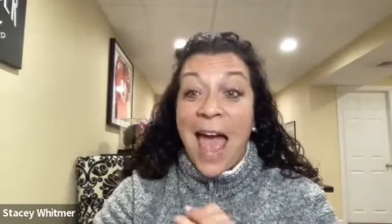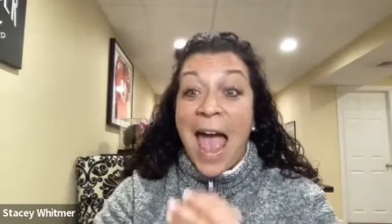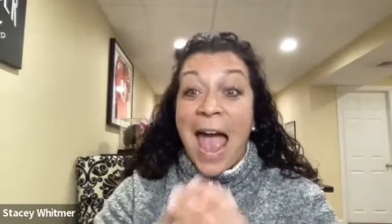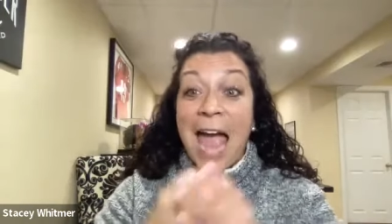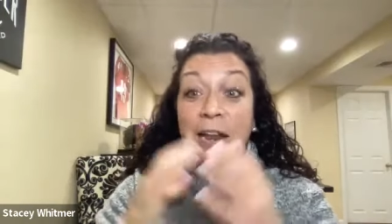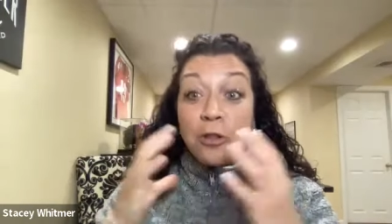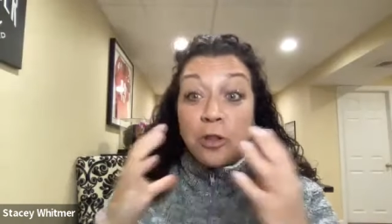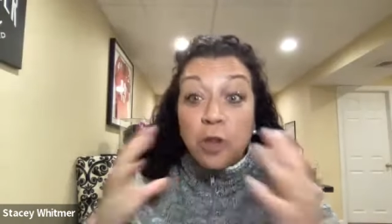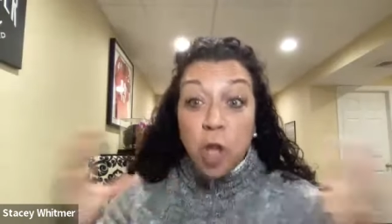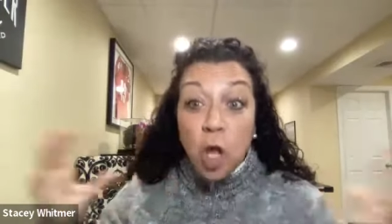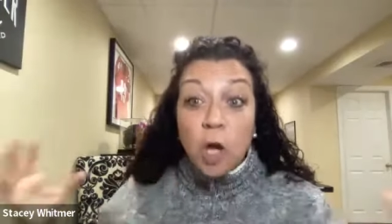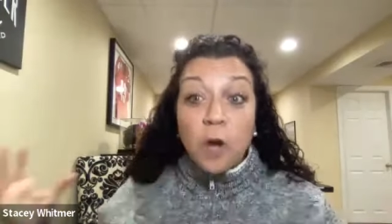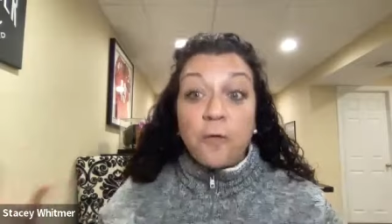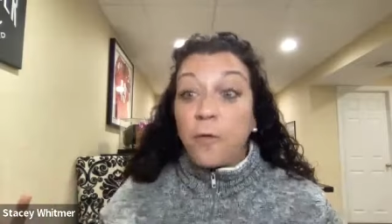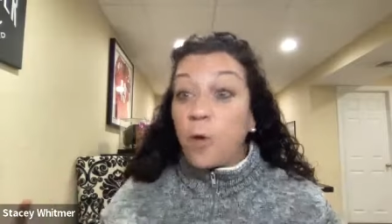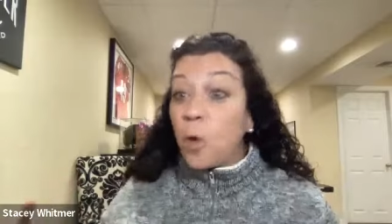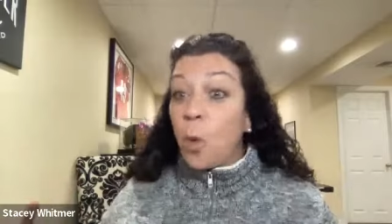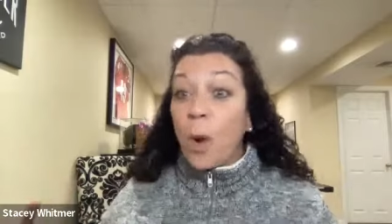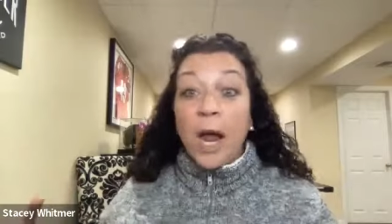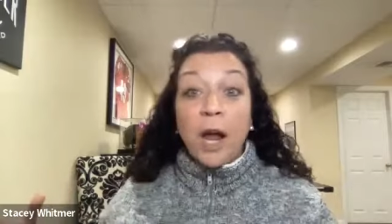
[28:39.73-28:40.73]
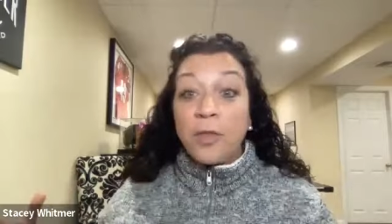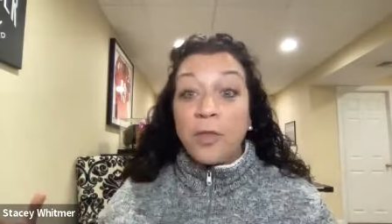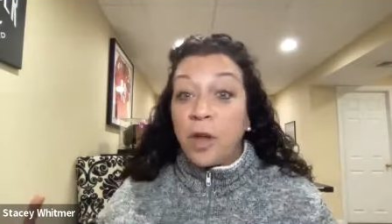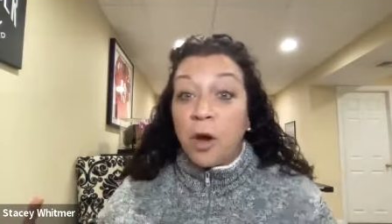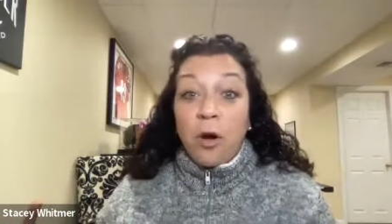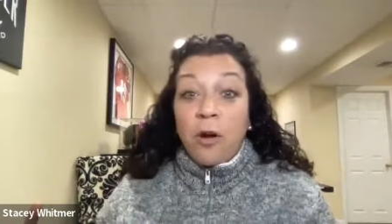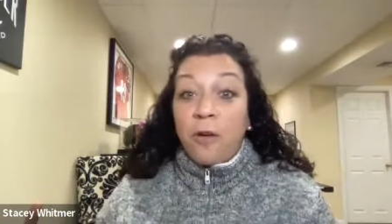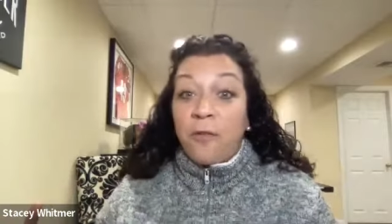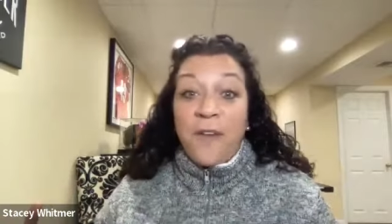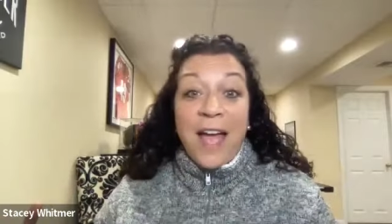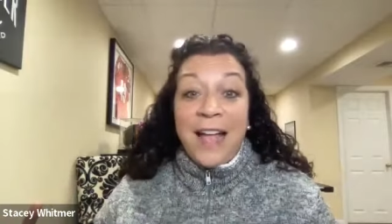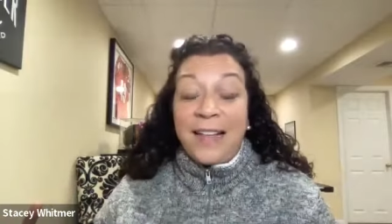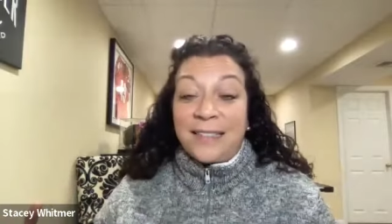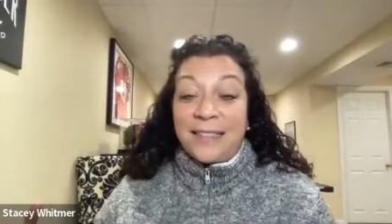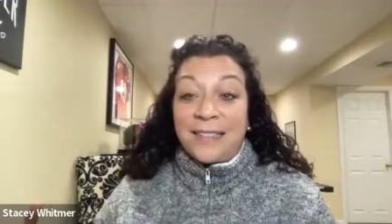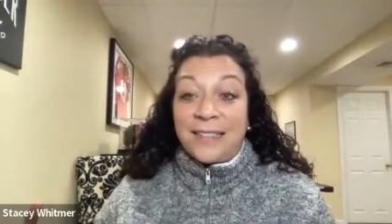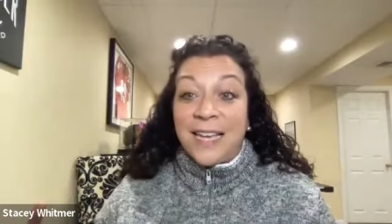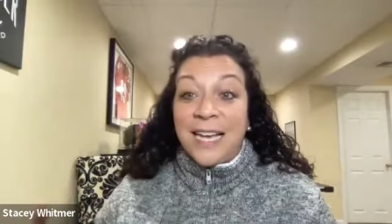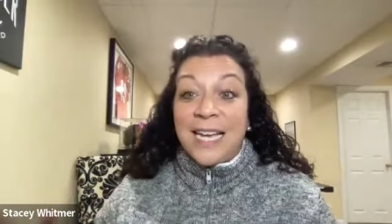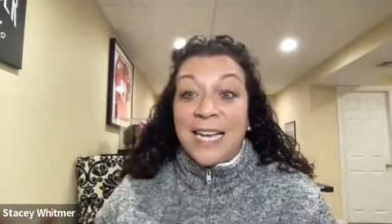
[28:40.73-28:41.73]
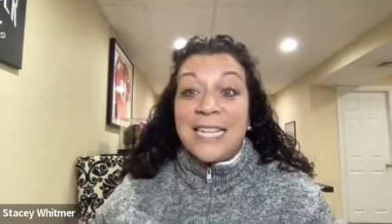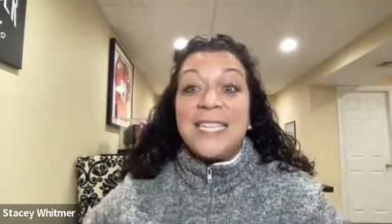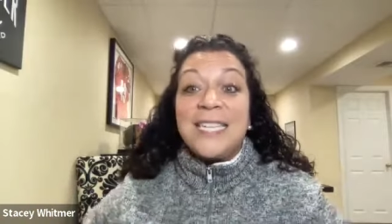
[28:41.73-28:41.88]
and look for where there are events.